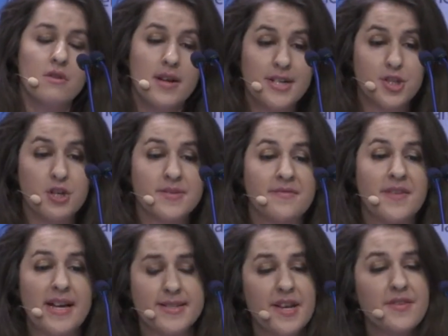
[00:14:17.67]
In terms of
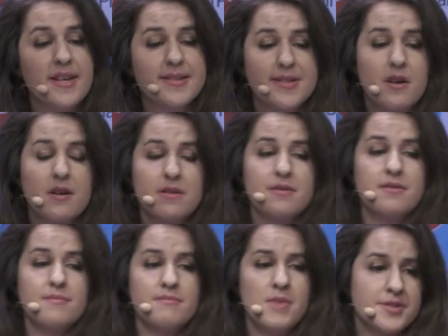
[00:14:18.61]
activities,
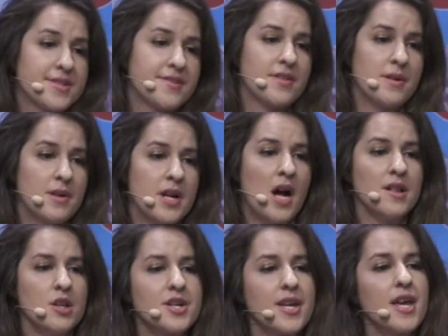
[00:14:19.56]
most of them are
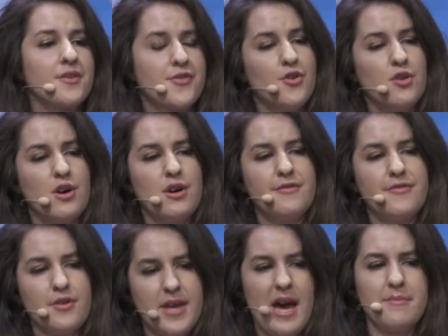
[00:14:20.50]
not looking for
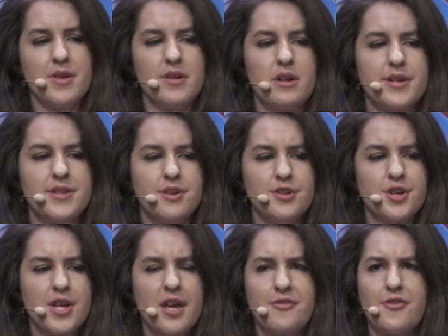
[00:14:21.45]
vocabulary. They're
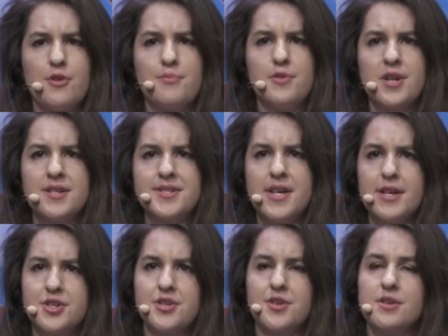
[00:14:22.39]
looking for
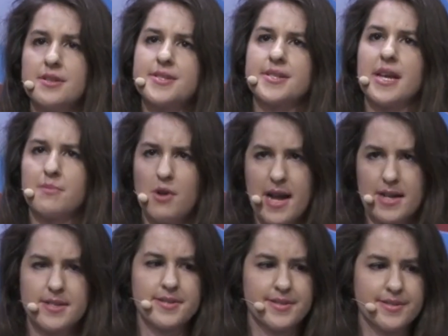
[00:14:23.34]
pronunciation or listening
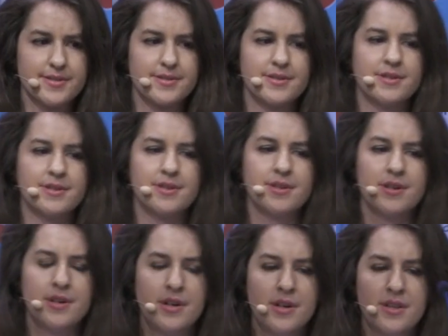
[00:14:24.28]
practice.
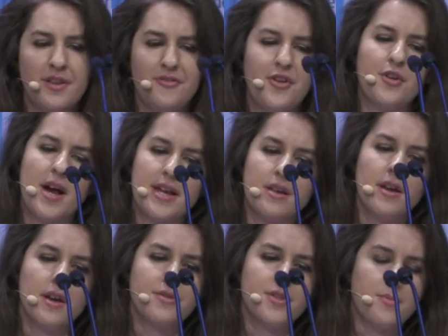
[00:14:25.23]
They feel like
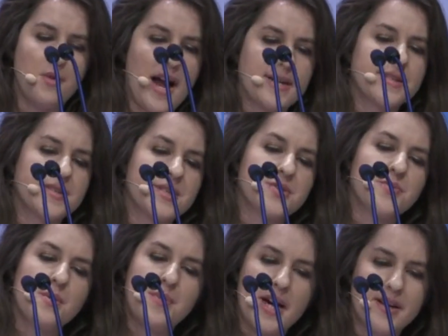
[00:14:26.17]
the practice is
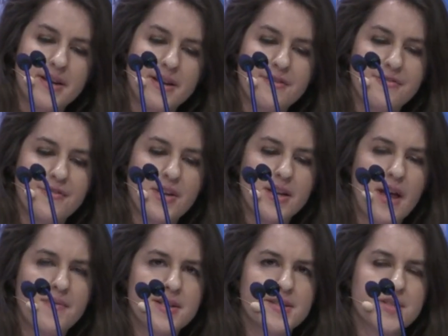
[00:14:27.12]
repetitive.
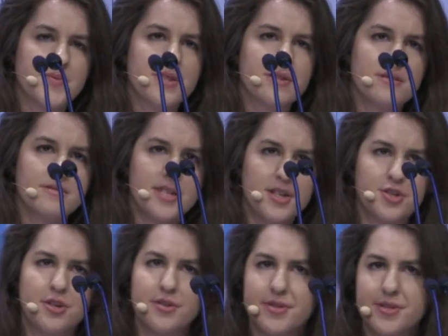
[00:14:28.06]
Again, this is with
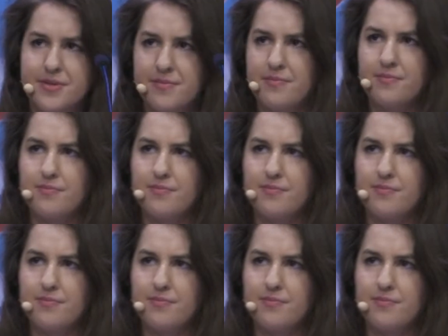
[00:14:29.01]
teachers,